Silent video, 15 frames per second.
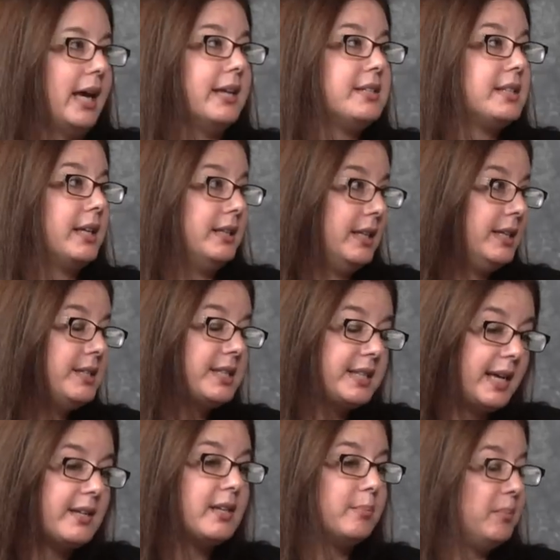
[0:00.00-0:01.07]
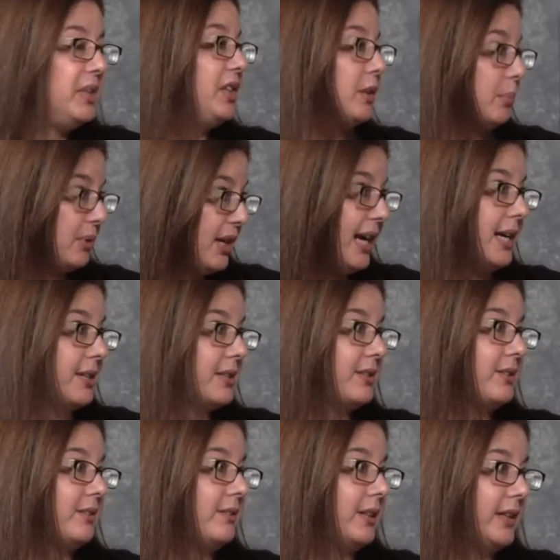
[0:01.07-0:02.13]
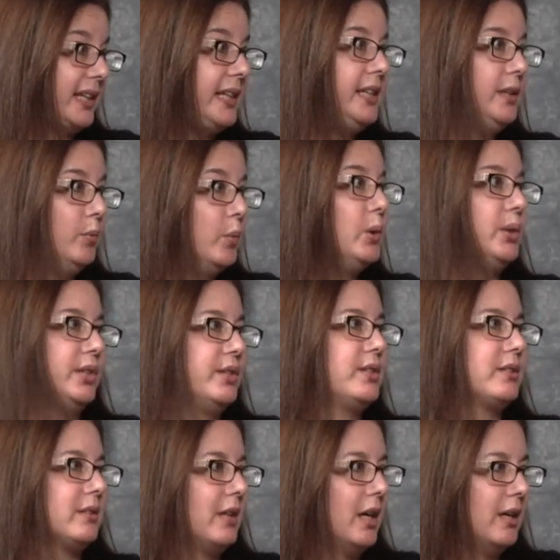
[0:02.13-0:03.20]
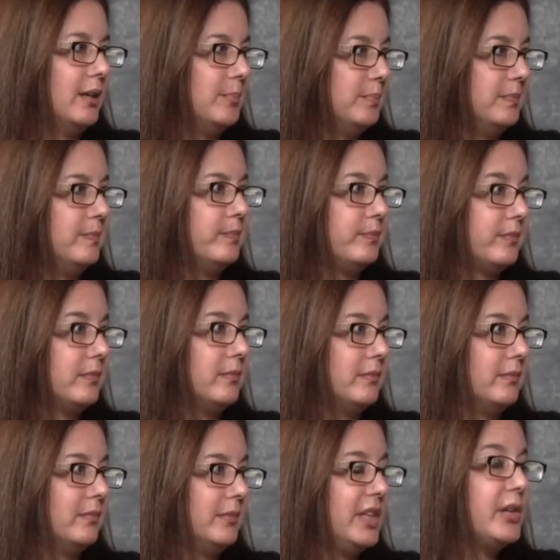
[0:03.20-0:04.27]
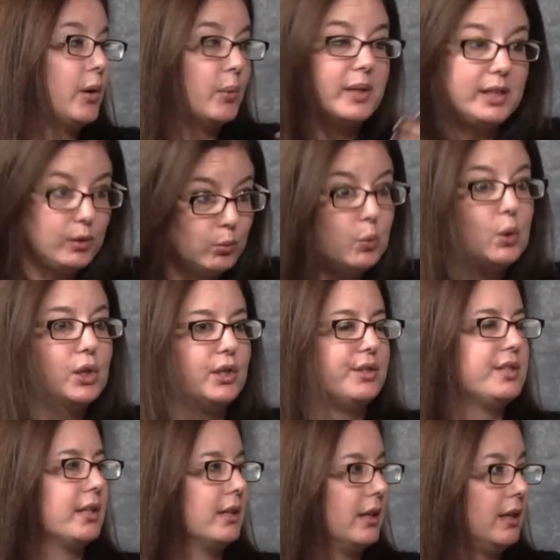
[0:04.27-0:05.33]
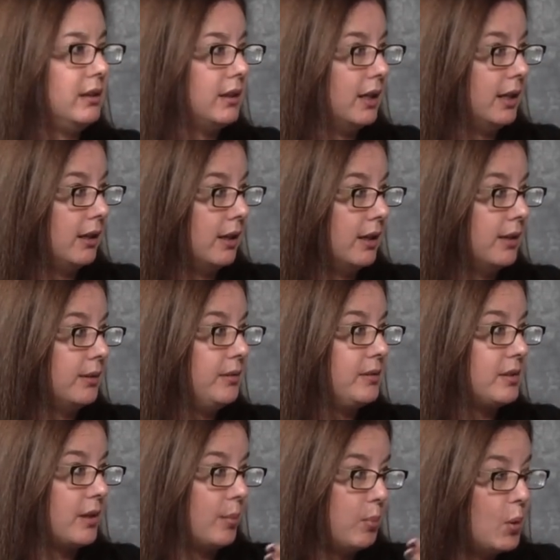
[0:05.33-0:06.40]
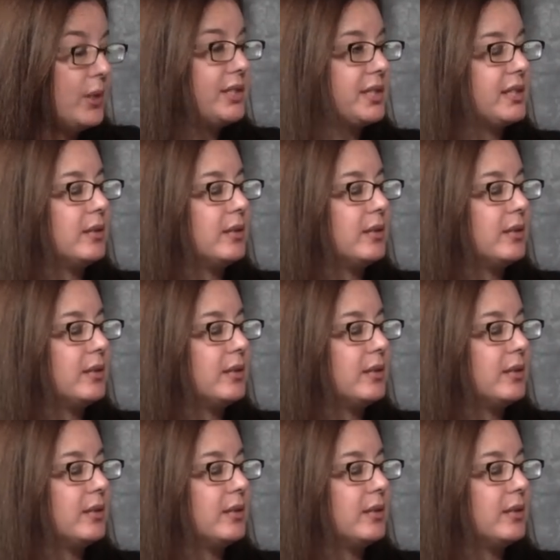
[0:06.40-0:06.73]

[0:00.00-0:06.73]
And, and he said on Meet the Press that he would um, you know, he would uh, uh, appoint